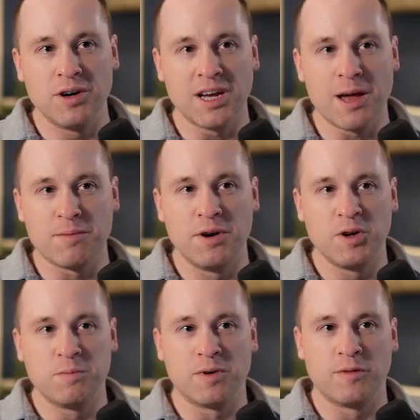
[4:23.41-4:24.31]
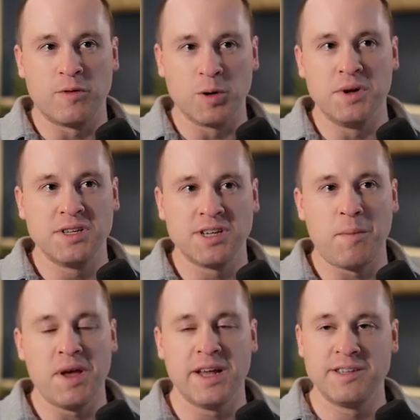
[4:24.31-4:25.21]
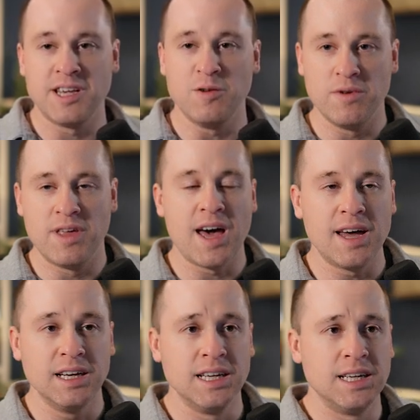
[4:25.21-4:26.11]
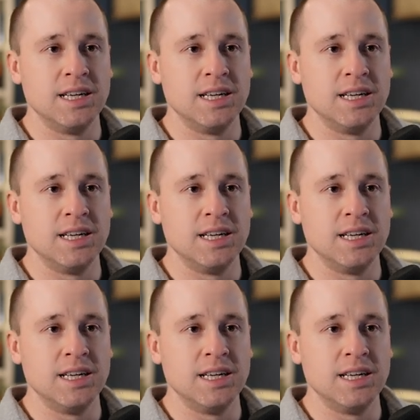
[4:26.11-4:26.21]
I got pretty good performance on my headset with that.